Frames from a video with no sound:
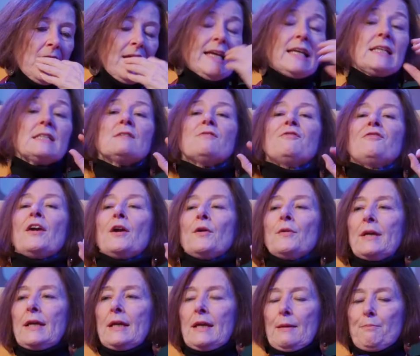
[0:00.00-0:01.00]
is
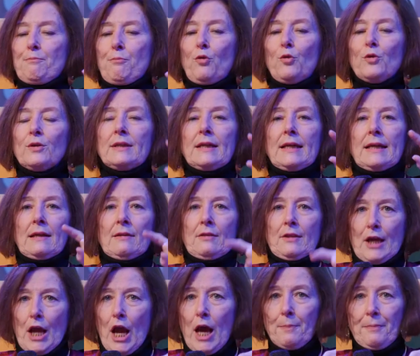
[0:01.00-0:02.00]
very important in
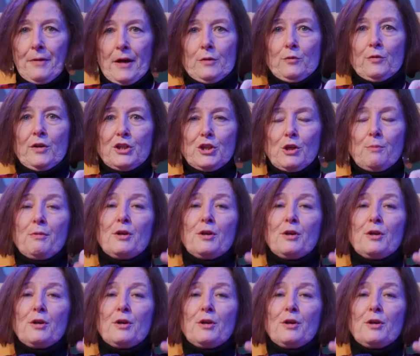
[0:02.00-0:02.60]
the Apan region,